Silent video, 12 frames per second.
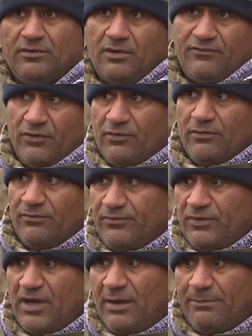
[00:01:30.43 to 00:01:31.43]
If you if
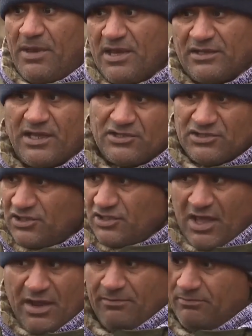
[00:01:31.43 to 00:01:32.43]
you not pay attention,
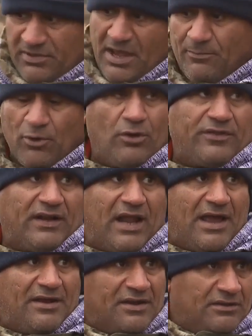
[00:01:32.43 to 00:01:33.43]
they they broke the
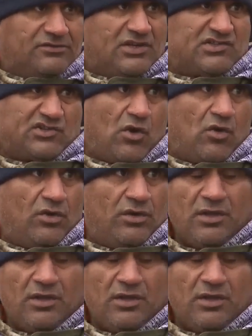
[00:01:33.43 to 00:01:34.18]
line. They just go.